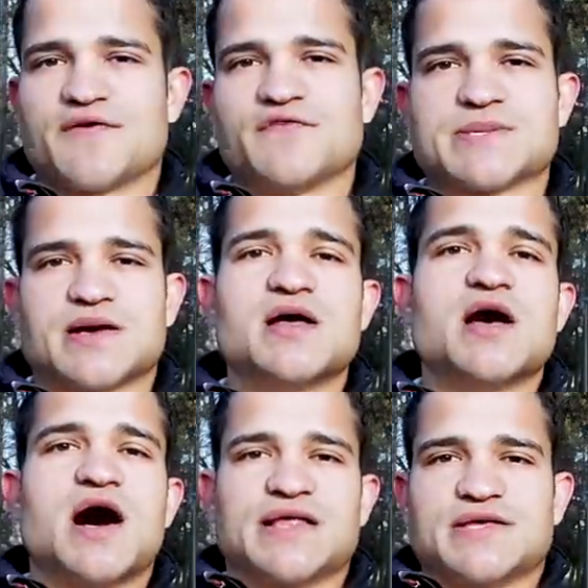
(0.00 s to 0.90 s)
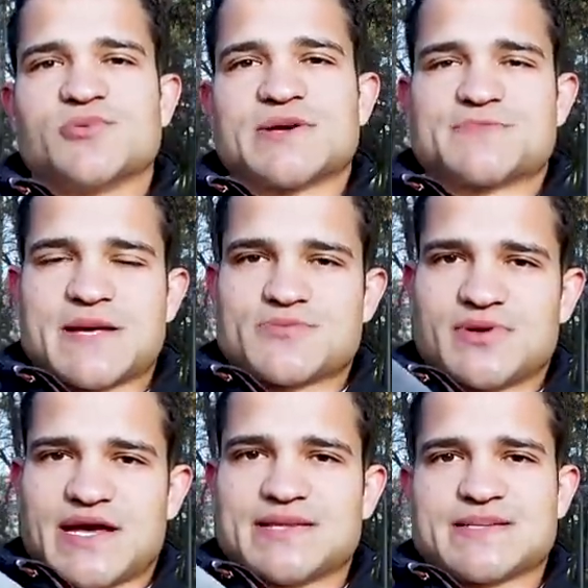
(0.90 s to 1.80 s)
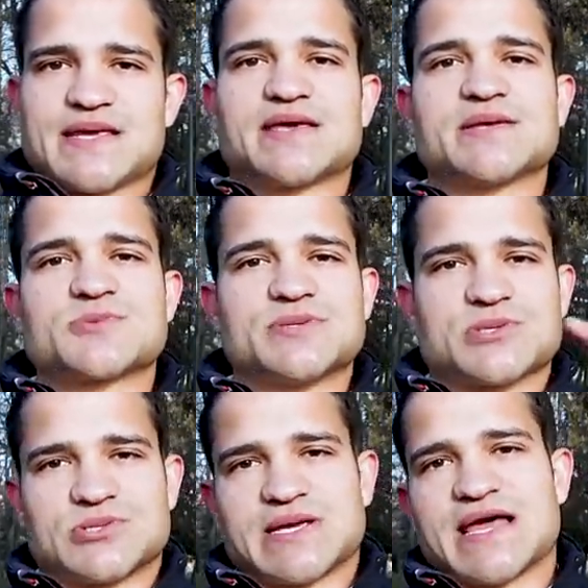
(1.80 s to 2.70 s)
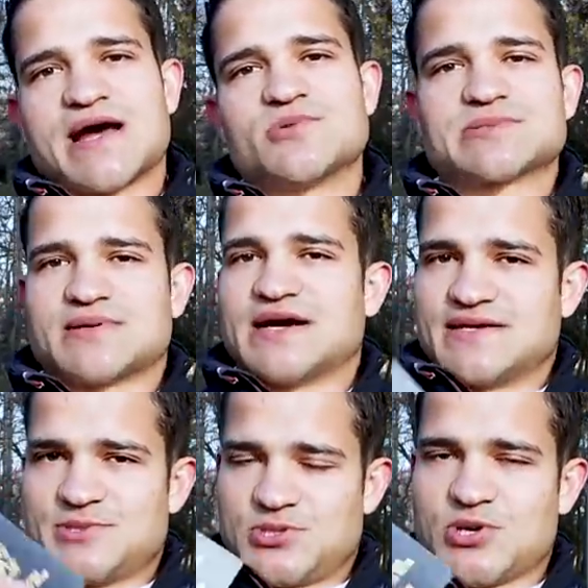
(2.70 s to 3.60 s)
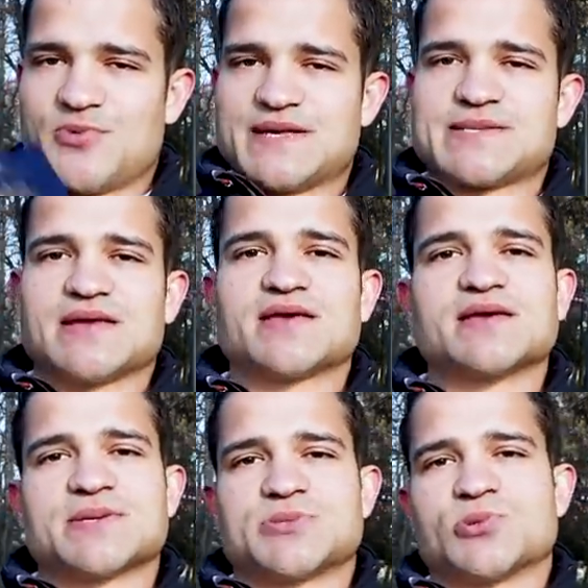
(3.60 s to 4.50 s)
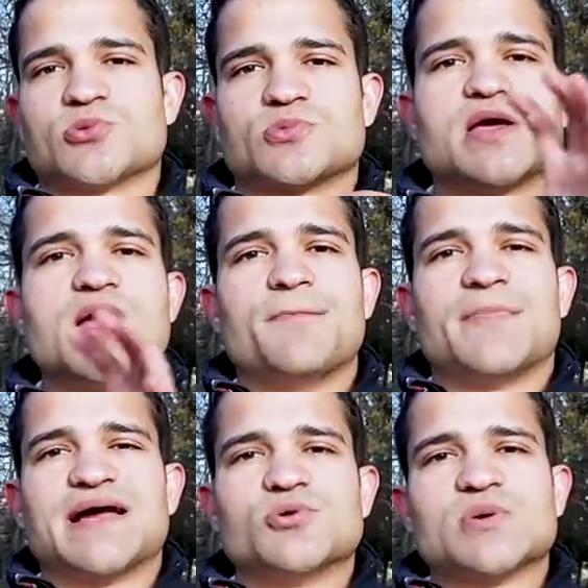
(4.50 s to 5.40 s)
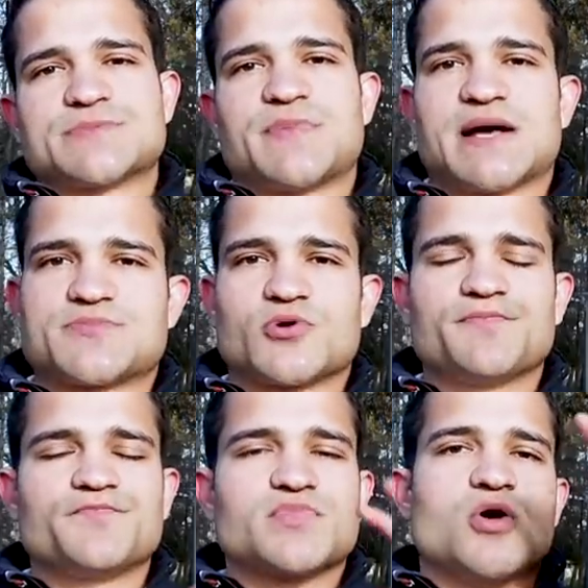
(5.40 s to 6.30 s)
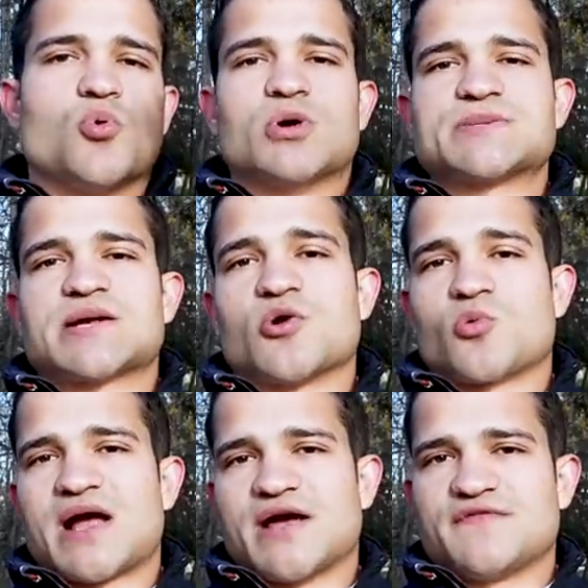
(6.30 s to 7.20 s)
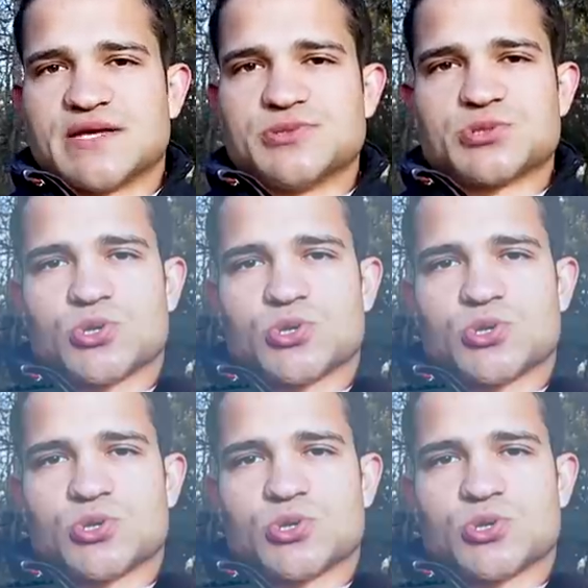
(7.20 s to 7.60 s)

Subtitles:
get a visa on the US passport, not the St. Kitts one. So to get out, I didn't show my St. Kitts, I showed my US passport. Once I arrived in